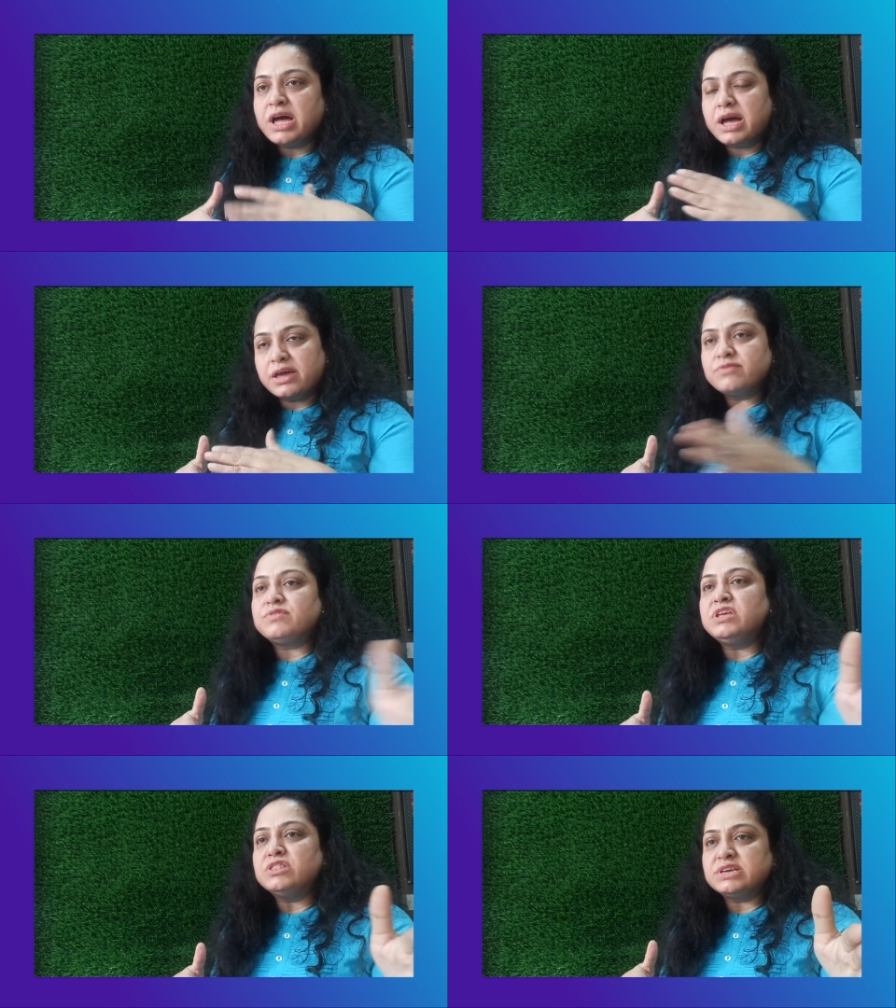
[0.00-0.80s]
I have
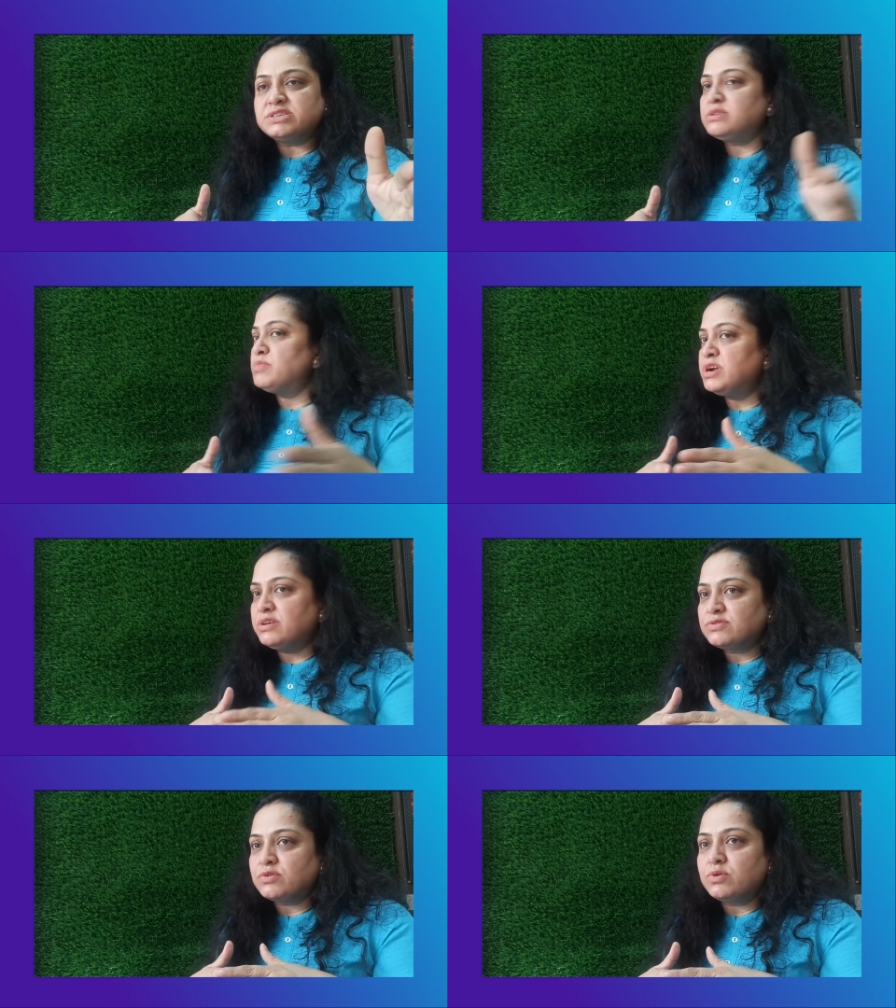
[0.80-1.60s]
seen this
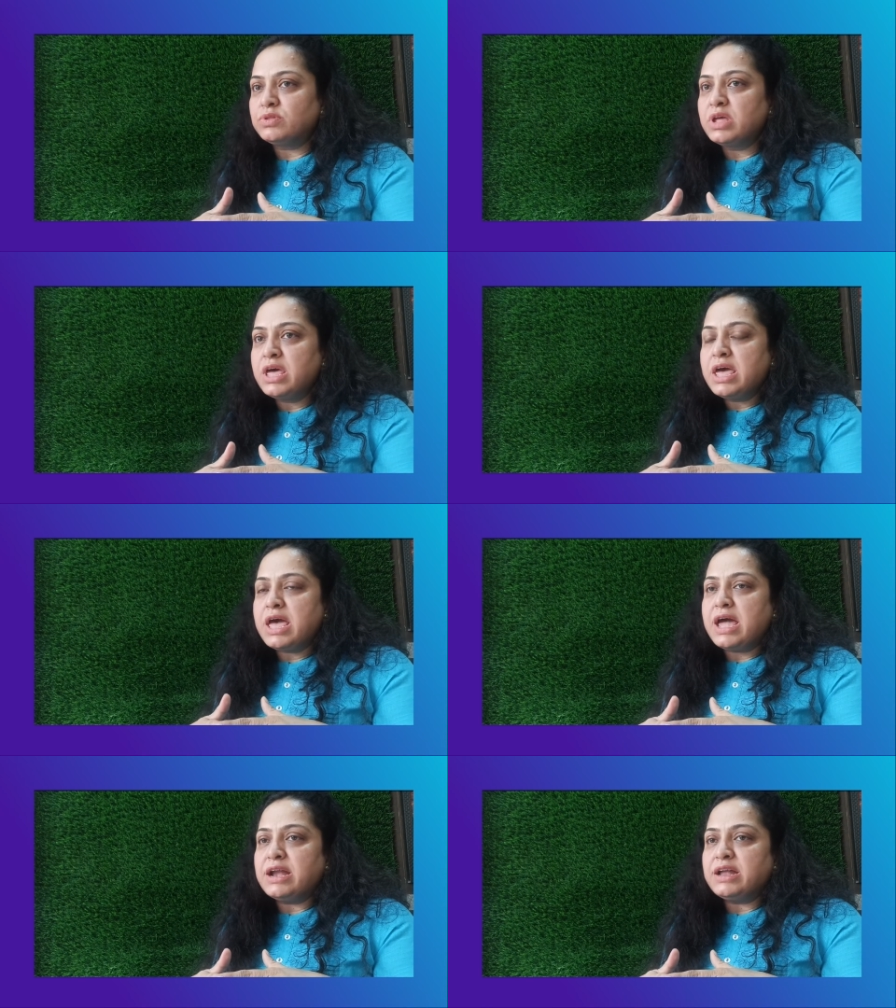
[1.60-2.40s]
tremendous growth,
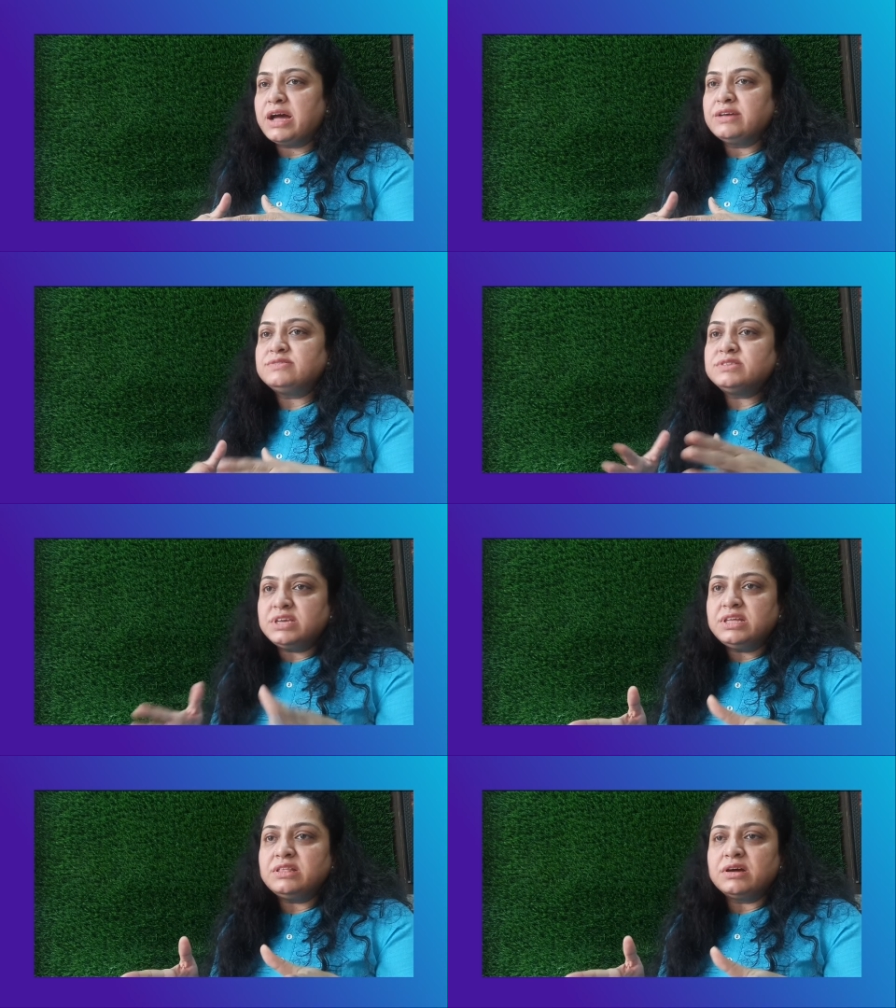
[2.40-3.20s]
and I
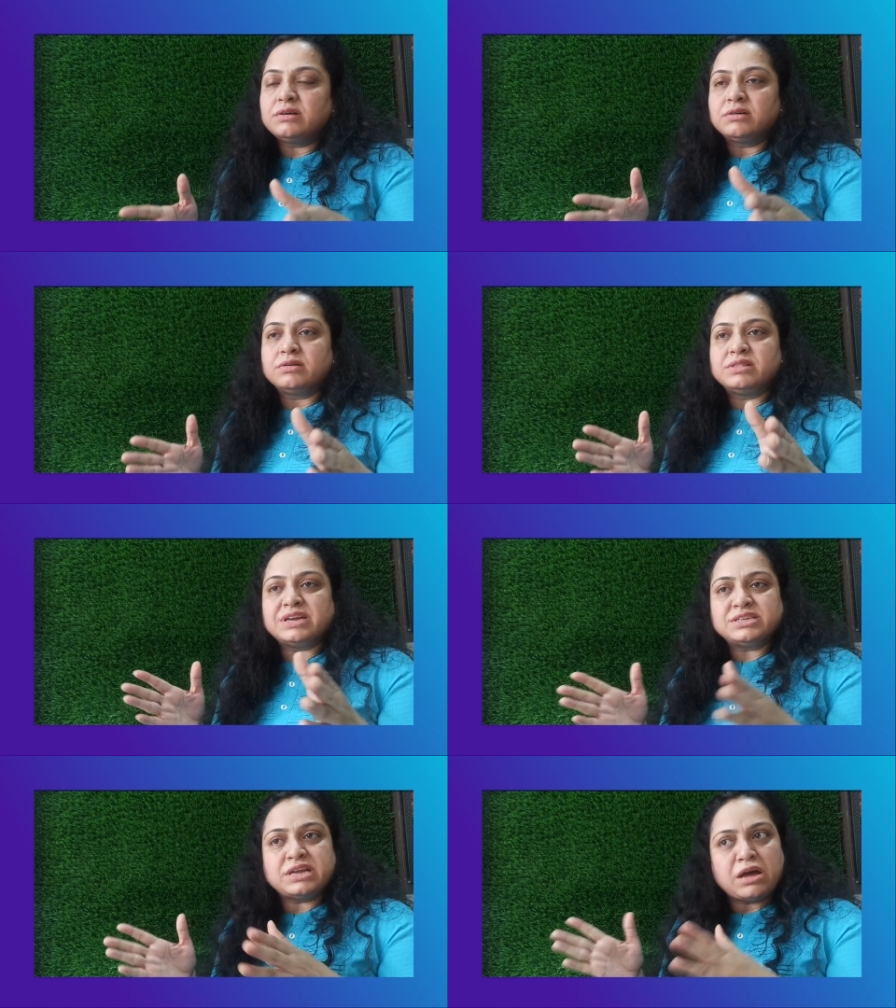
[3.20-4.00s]
see
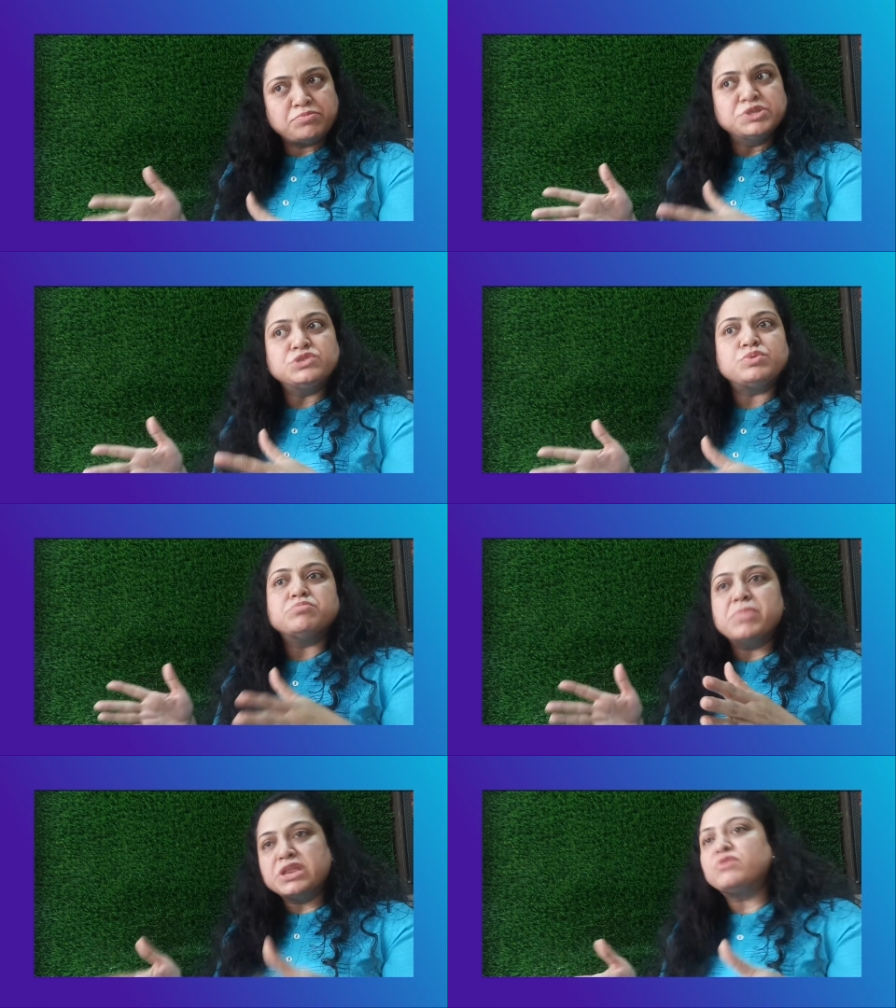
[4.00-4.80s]
that happens with
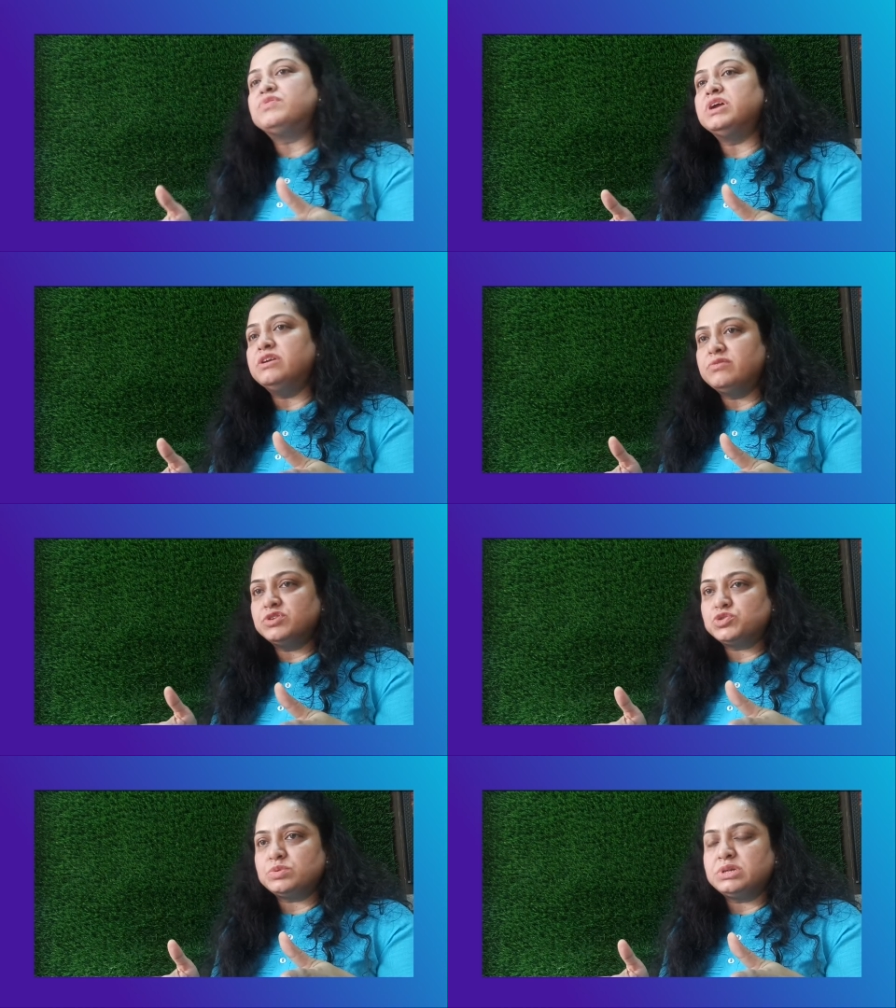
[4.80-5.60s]
many of the
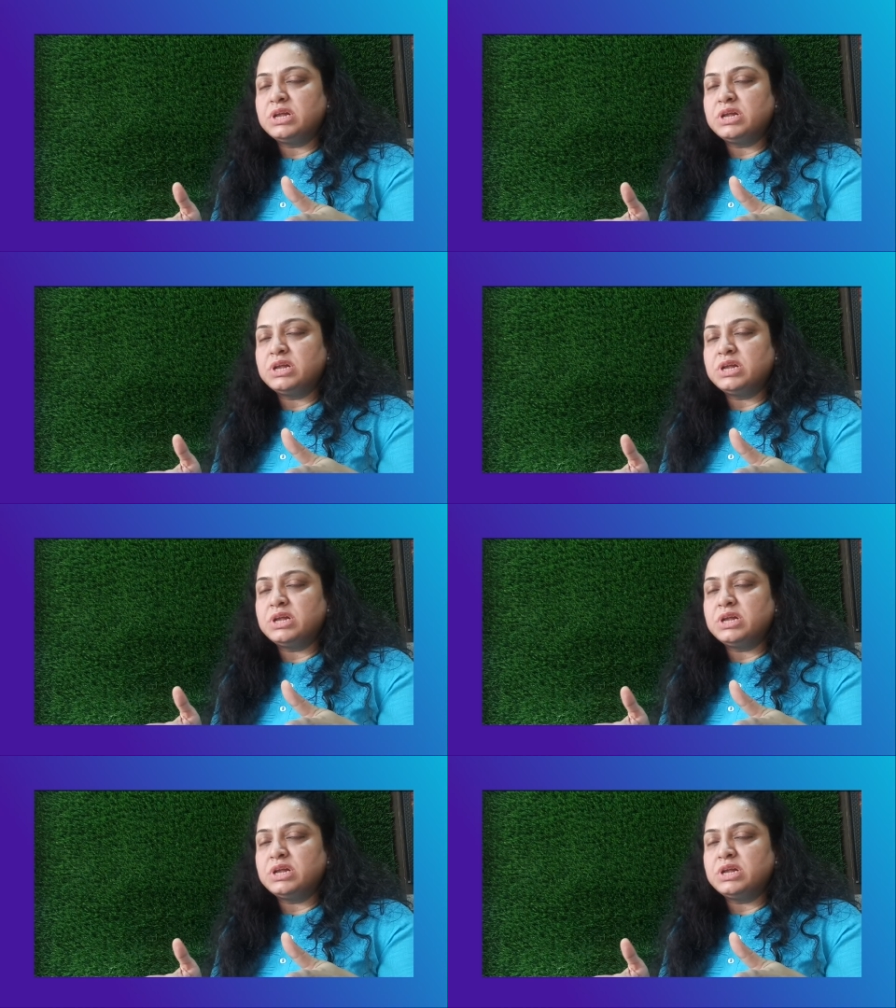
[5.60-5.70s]
individuals.